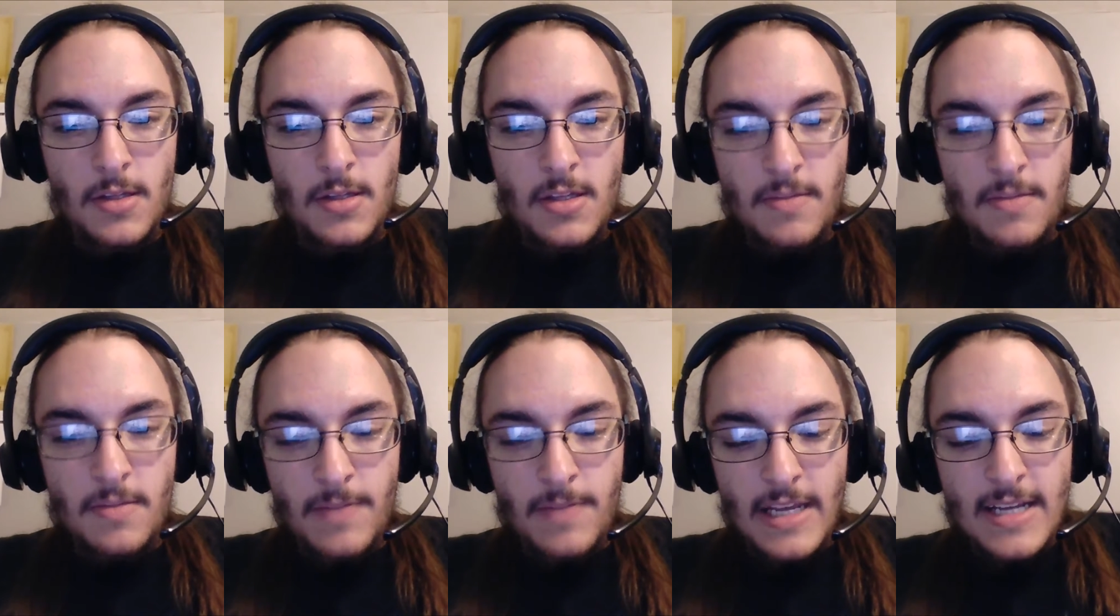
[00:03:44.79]

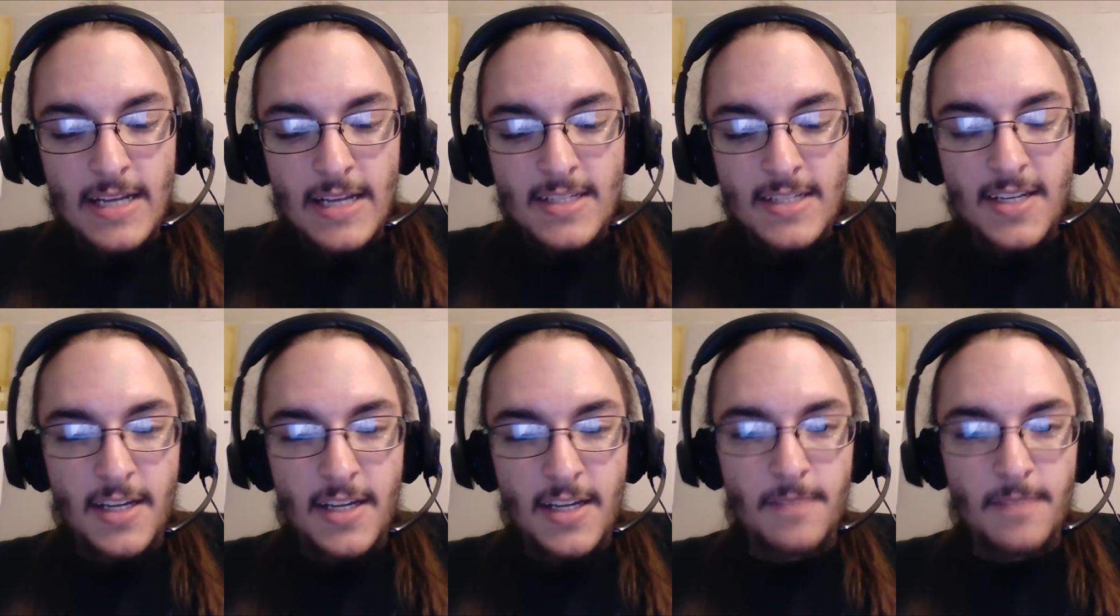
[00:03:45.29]
you play
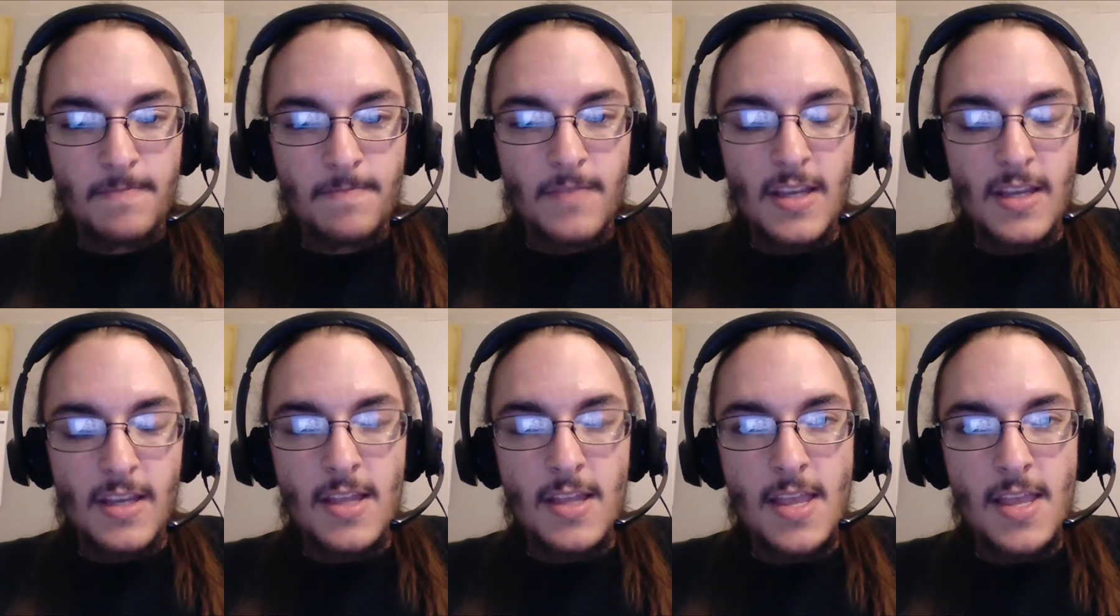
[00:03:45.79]
as him,
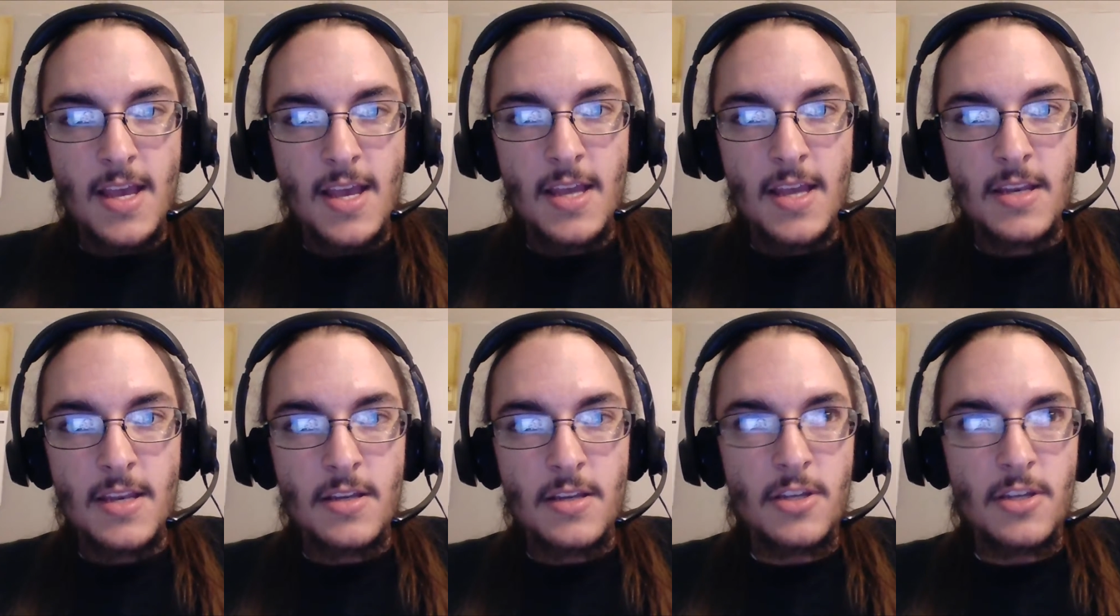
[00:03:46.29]
and
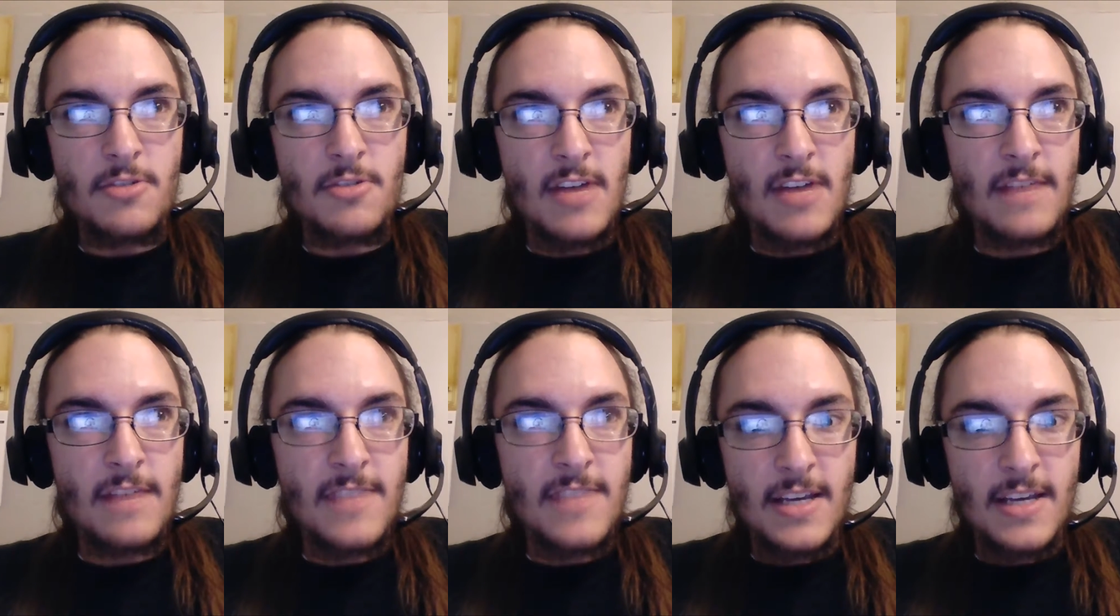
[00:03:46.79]
then you
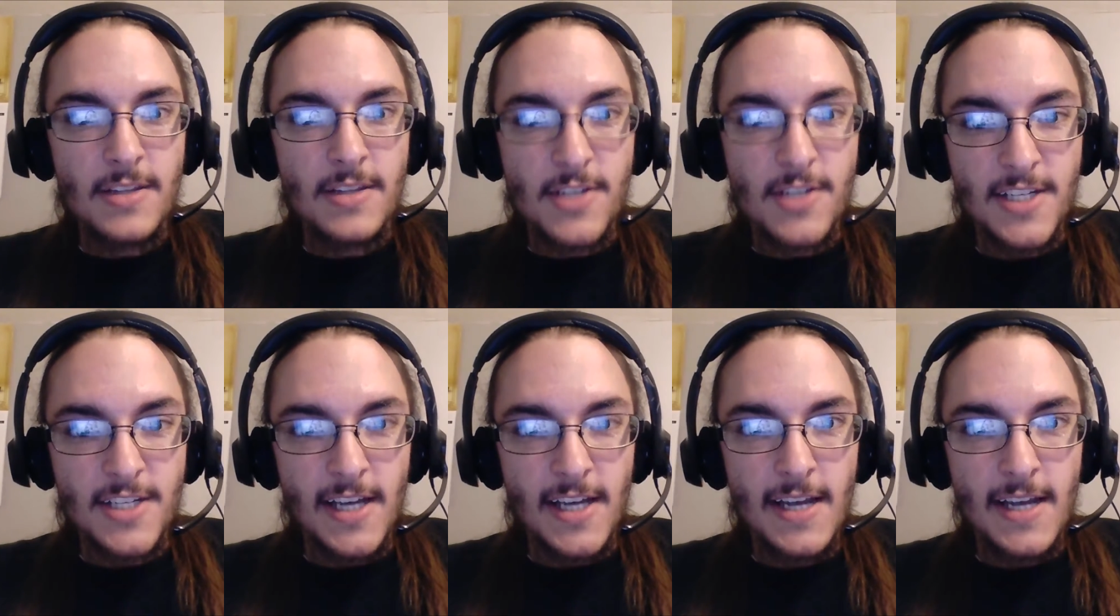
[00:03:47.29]
have the other
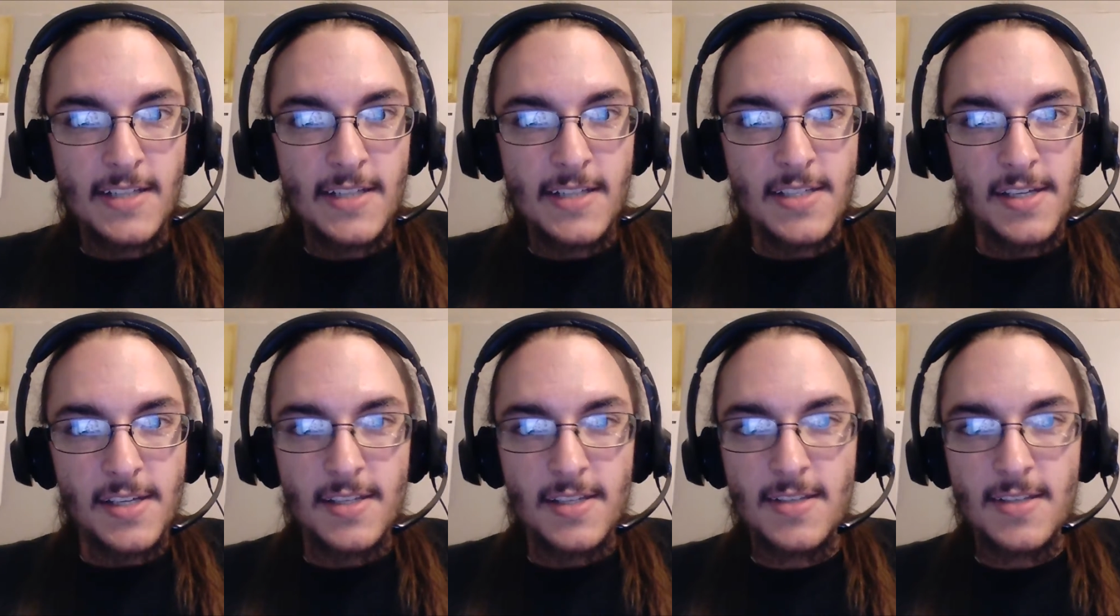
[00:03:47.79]

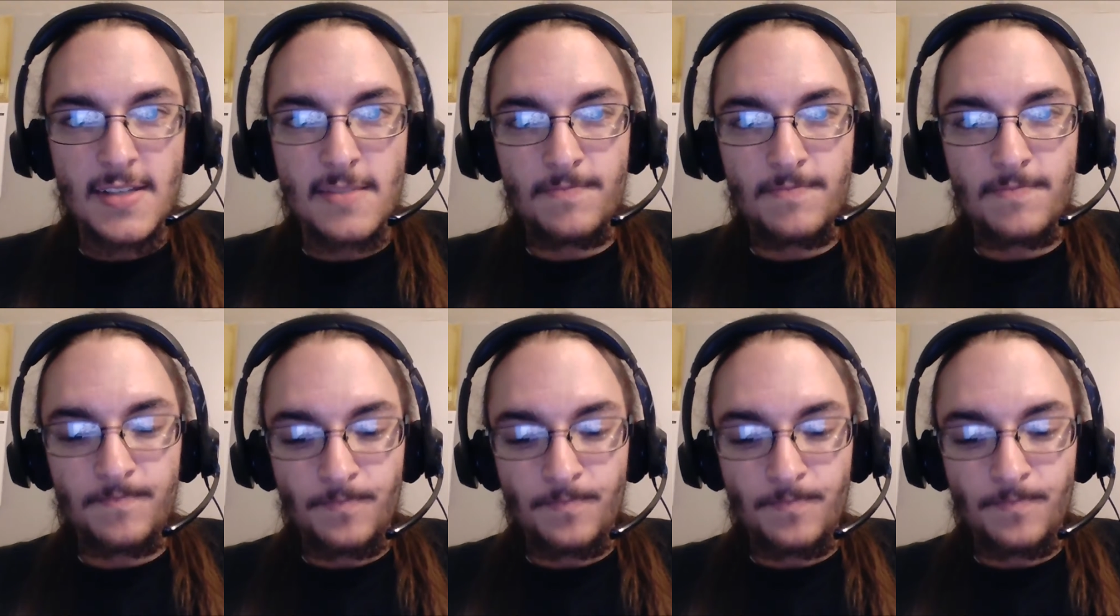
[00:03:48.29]
scientists,